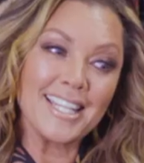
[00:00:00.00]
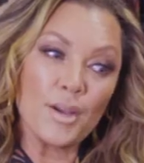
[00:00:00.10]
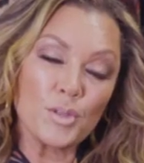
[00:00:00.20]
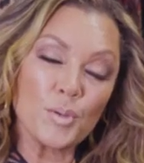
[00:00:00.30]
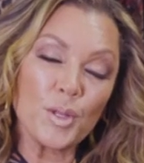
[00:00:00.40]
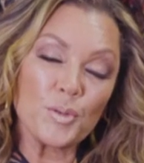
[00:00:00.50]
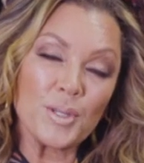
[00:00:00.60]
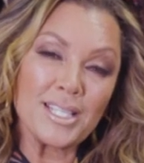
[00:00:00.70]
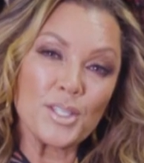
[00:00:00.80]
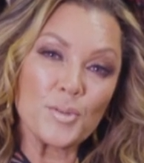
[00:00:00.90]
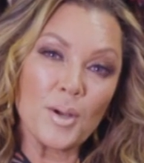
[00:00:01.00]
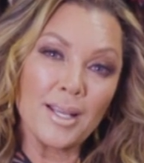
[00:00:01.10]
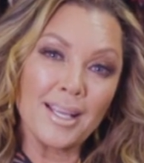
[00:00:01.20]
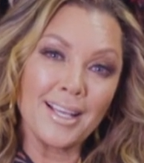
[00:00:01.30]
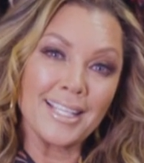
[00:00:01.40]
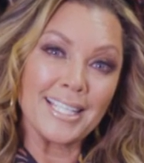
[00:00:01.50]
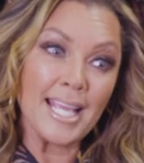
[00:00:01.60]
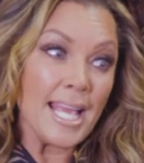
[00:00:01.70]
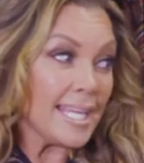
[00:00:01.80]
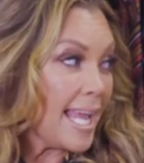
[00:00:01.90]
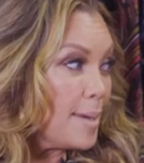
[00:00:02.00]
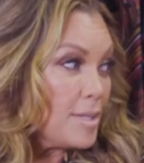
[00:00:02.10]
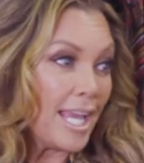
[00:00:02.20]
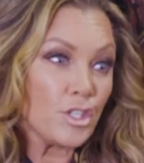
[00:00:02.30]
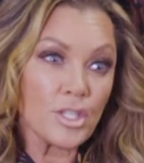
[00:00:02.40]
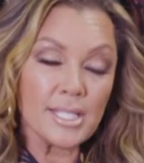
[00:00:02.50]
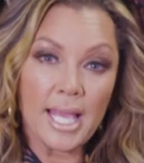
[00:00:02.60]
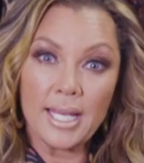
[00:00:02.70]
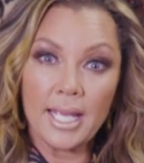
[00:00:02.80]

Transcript: That was one of the reasons why I came to HSN,